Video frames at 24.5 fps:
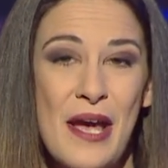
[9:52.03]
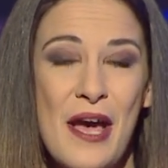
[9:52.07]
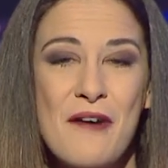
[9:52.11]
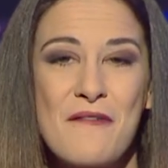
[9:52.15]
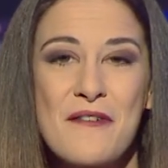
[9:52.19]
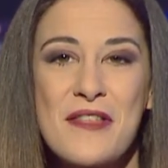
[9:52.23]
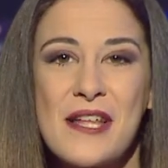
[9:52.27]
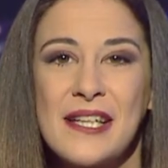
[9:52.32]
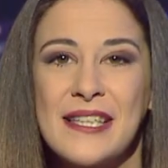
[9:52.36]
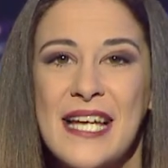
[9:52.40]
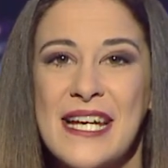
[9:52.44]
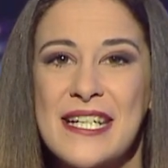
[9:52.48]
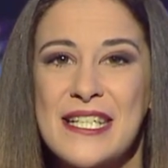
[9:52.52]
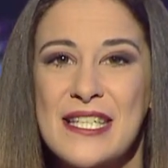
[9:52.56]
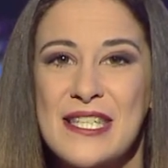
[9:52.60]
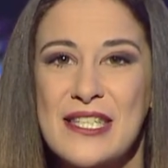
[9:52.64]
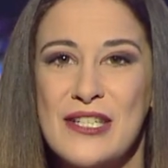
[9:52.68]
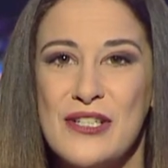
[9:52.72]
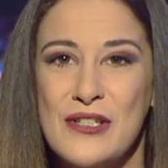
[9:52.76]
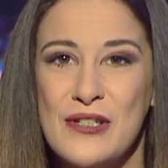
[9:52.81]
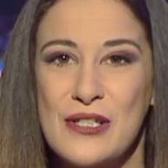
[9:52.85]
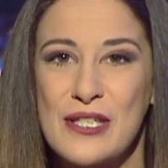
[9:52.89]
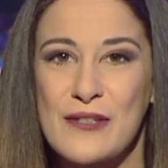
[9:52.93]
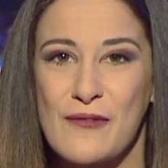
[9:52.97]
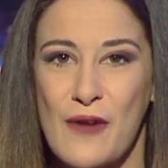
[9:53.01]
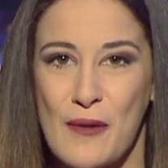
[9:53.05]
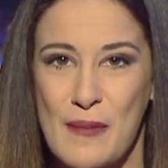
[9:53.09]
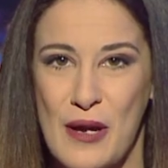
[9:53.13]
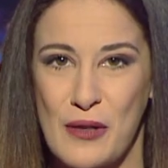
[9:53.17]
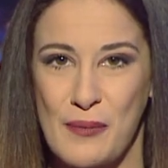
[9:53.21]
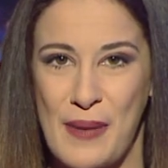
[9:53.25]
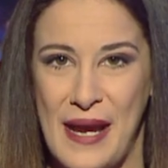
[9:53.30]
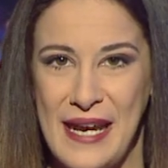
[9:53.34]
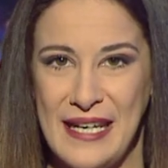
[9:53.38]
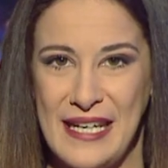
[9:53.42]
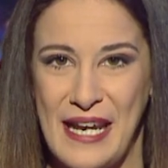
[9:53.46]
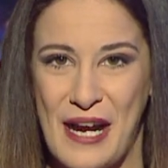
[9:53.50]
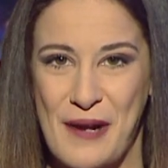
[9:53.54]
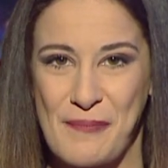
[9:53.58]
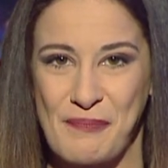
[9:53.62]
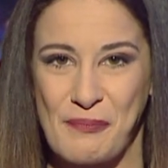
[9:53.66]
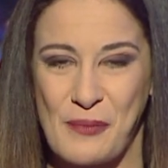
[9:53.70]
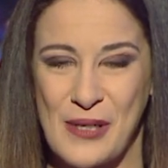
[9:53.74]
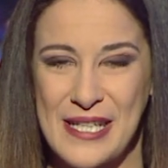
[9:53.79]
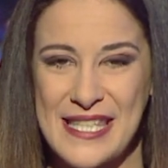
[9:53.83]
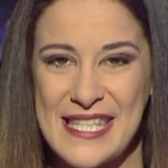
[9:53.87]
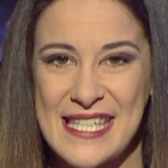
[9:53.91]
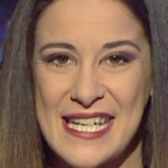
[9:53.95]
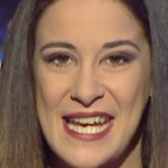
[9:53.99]
for the latest news from Albania.
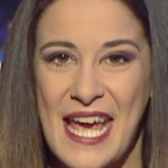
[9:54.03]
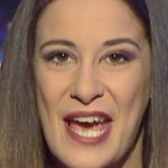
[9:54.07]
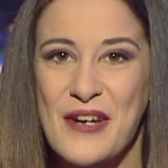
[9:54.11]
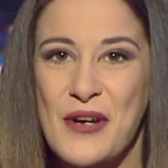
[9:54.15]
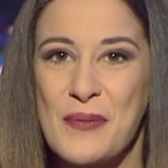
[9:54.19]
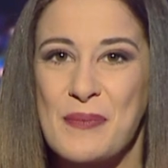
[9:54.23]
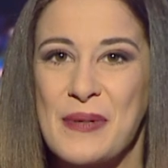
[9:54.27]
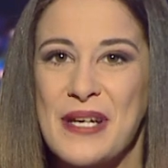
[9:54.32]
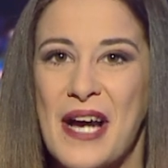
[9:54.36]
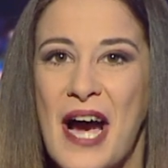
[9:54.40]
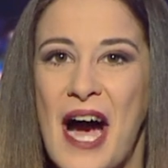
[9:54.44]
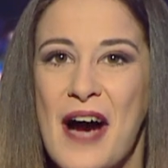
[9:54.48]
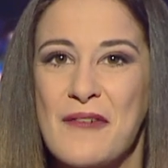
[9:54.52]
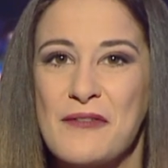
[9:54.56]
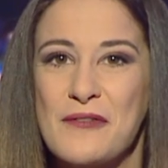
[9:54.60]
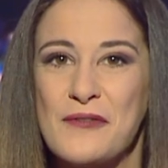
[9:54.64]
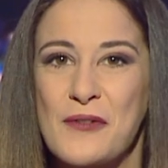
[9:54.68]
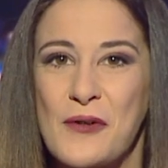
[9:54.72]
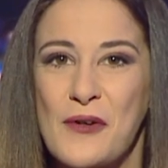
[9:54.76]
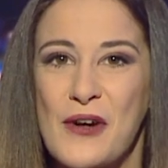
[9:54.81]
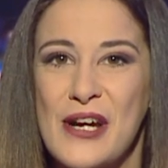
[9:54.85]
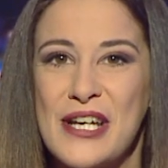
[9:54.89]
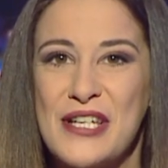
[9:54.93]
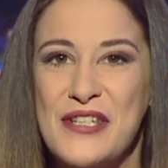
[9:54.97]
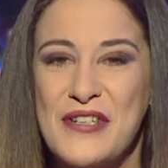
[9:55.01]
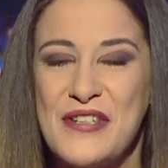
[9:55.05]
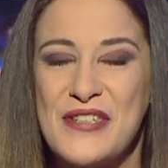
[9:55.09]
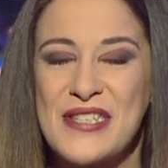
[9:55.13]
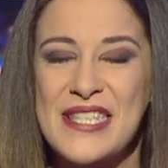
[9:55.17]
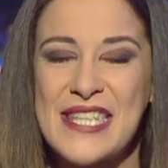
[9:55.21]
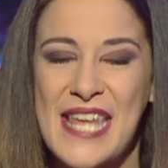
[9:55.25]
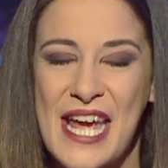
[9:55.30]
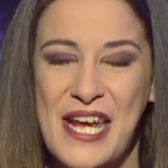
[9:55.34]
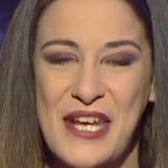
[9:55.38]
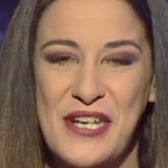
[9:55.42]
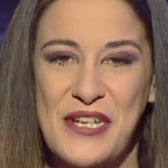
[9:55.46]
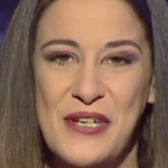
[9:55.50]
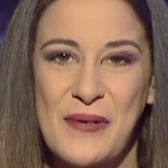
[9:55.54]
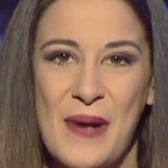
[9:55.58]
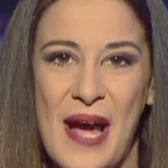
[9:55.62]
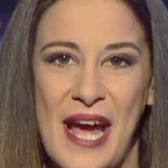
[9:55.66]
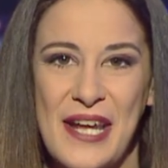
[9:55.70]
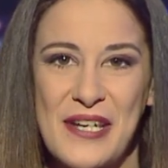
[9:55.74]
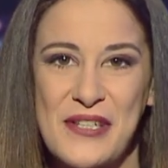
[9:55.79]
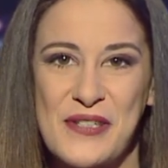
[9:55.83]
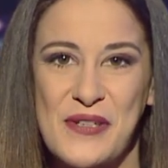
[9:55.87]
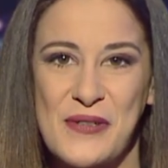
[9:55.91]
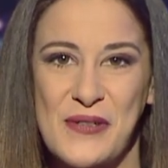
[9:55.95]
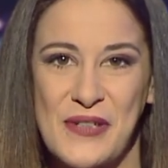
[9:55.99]
Once again, on behalf of Aura News, thank you
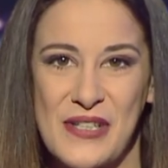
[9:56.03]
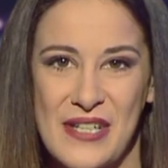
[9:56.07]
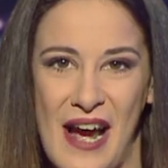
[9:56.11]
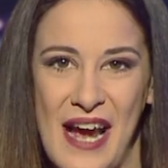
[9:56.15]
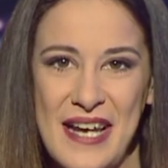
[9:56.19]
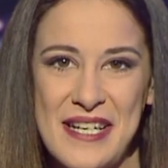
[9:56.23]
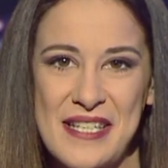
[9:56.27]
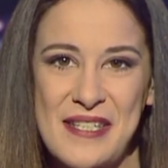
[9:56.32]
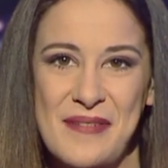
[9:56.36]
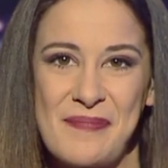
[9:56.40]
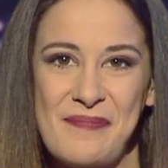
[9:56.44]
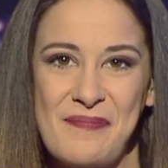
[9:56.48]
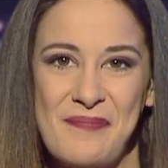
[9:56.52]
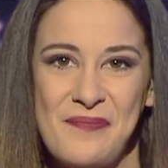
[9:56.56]
and good night.